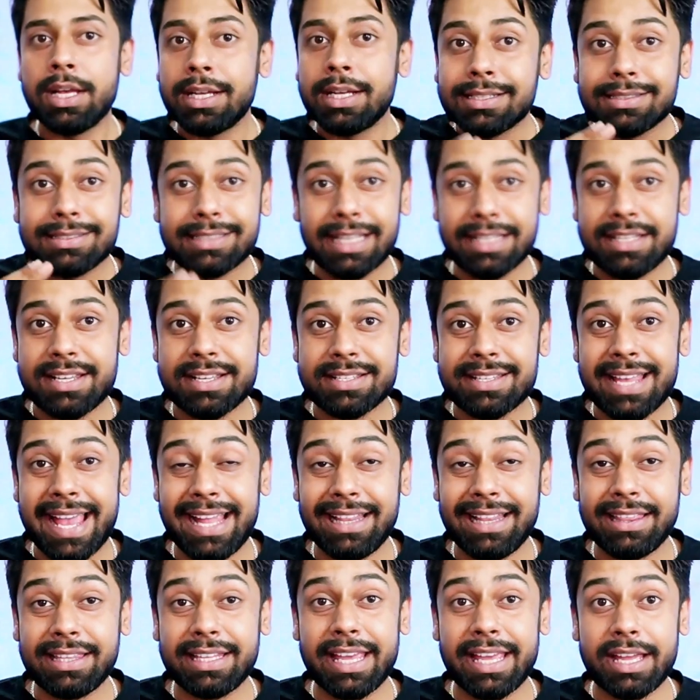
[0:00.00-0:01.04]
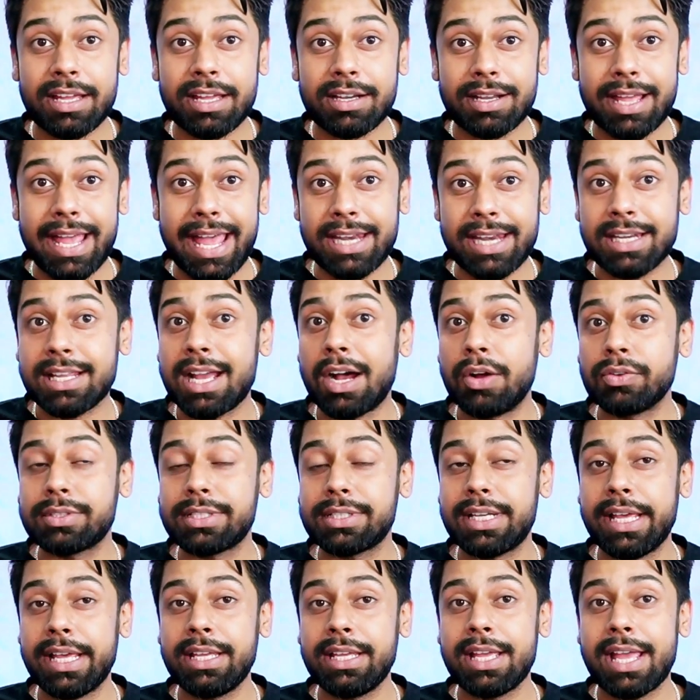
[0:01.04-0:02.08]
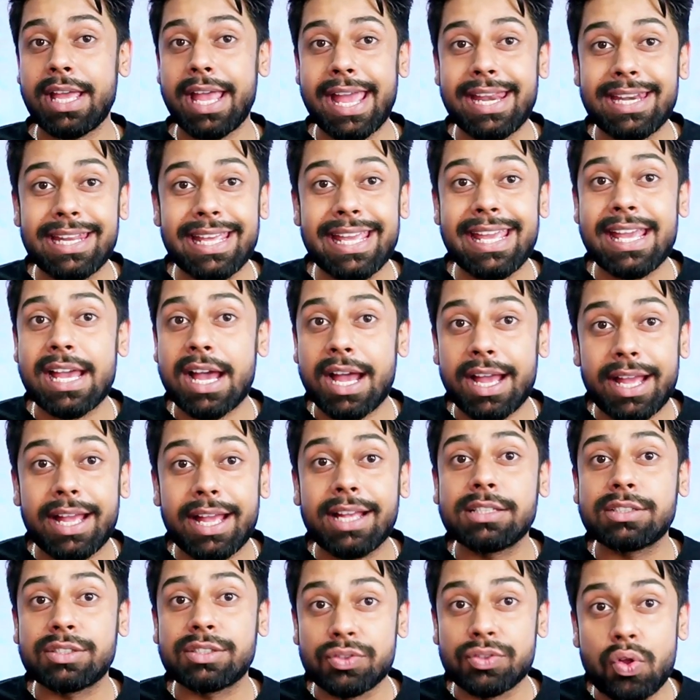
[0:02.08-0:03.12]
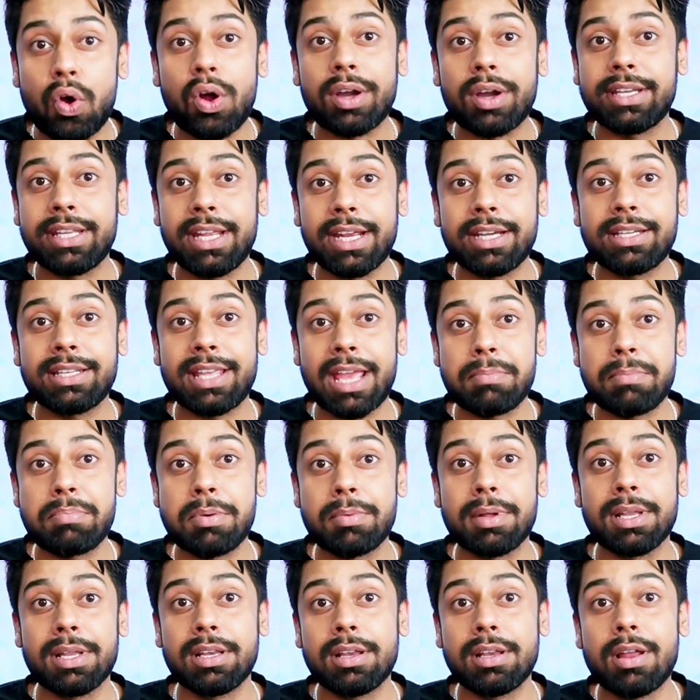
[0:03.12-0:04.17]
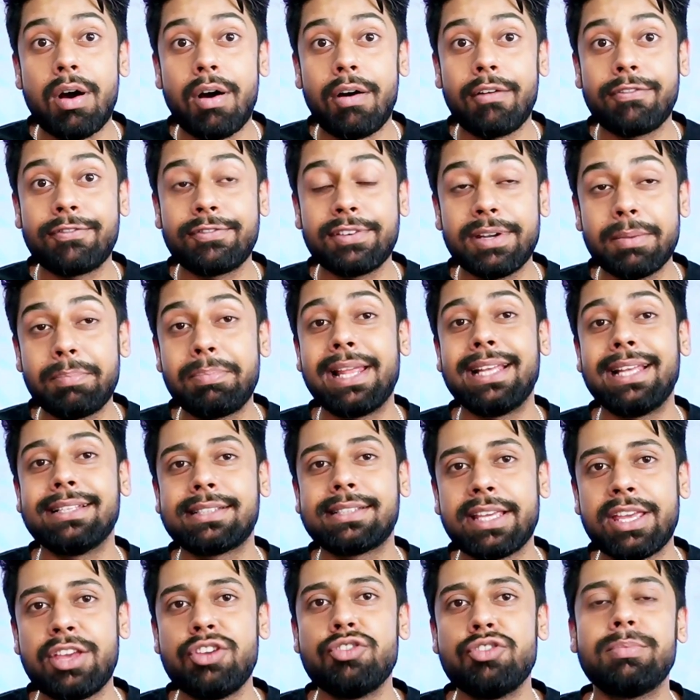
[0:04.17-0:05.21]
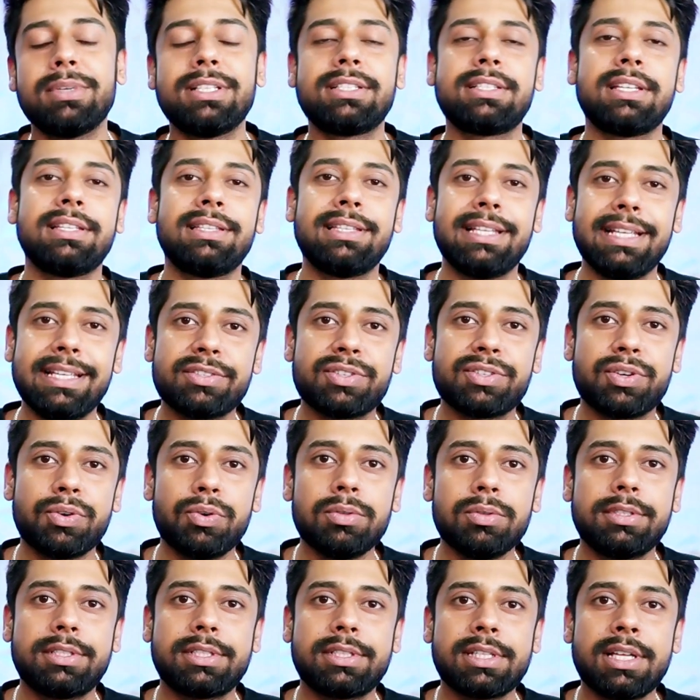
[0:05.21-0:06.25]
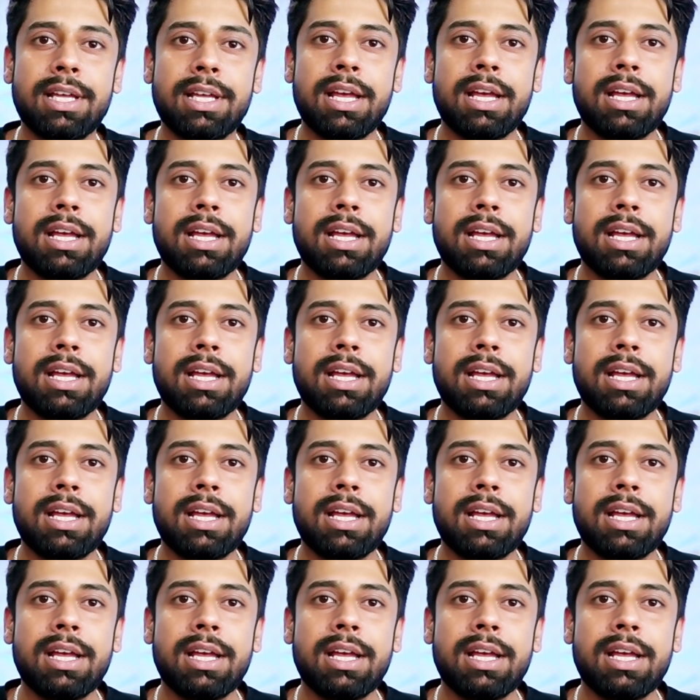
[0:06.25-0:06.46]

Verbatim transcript: such as healthcare and counseling, and AI is not yet capable of replacing humans in these roles.